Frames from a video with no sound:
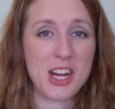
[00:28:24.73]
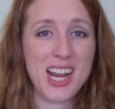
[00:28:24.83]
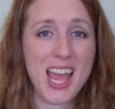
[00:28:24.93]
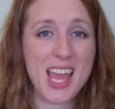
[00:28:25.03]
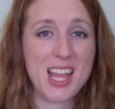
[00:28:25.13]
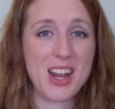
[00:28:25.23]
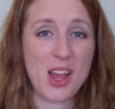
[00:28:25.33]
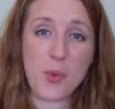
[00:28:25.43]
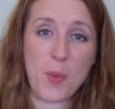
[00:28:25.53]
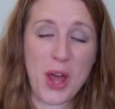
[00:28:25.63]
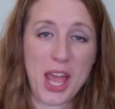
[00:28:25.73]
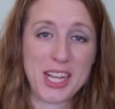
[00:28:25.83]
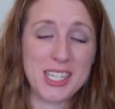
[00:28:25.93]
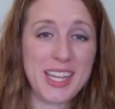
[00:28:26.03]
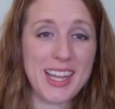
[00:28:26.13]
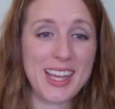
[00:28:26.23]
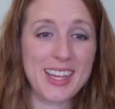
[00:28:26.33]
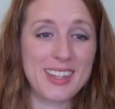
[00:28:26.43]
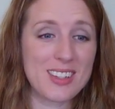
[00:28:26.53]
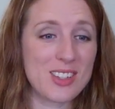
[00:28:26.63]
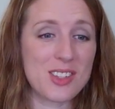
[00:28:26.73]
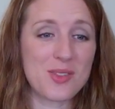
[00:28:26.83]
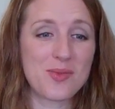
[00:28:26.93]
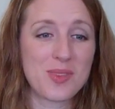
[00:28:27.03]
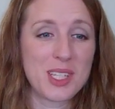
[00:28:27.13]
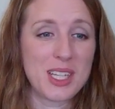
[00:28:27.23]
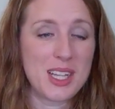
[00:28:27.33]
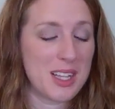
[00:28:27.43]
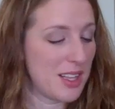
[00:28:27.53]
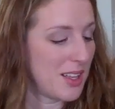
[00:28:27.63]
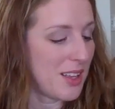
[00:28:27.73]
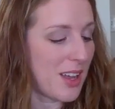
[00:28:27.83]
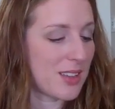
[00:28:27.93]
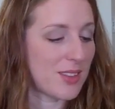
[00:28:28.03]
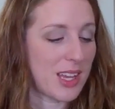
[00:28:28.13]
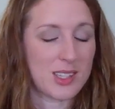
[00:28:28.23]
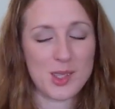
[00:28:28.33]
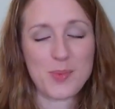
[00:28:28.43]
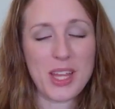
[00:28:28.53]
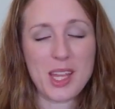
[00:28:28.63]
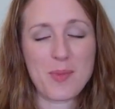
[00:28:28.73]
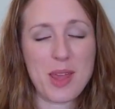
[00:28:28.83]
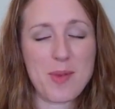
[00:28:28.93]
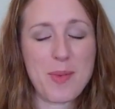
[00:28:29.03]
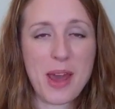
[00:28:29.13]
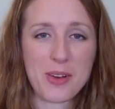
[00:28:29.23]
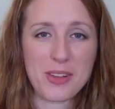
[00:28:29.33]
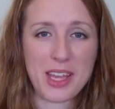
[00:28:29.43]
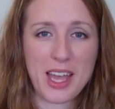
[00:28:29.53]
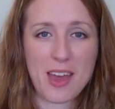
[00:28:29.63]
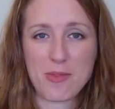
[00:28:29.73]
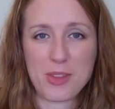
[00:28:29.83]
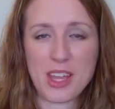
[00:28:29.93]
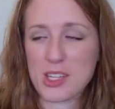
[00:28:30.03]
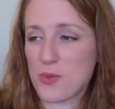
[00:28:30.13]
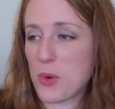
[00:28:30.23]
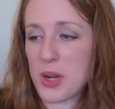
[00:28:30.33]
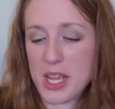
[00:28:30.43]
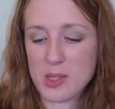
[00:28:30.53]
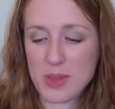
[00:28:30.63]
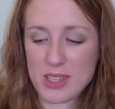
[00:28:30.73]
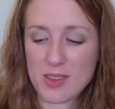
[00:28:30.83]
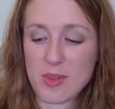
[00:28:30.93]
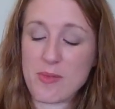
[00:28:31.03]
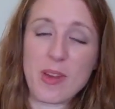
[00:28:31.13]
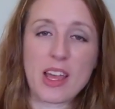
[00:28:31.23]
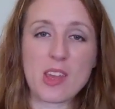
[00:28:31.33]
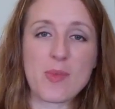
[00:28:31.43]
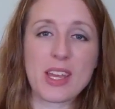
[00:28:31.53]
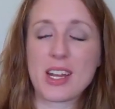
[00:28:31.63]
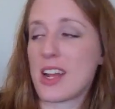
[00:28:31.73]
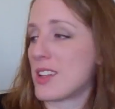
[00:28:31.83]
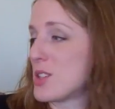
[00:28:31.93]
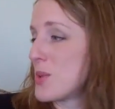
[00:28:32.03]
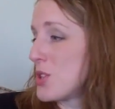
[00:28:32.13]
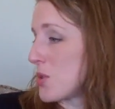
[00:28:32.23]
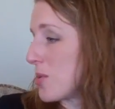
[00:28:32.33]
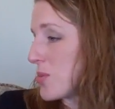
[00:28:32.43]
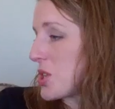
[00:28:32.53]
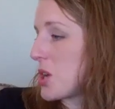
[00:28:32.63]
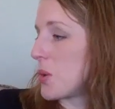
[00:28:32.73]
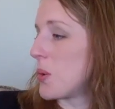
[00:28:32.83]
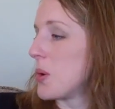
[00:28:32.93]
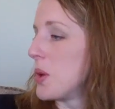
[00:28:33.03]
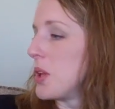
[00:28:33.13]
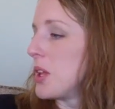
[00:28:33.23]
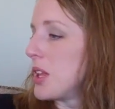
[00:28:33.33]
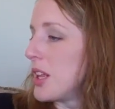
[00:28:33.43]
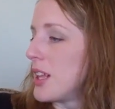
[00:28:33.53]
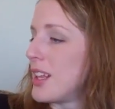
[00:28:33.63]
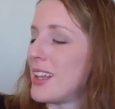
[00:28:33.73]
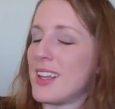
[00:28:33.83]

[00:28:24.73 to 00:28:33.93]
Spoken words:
going to sit here and unwind, and I smell like baby powder like I have for the last 4 days because I've been vacuuming it out of the twins' room. So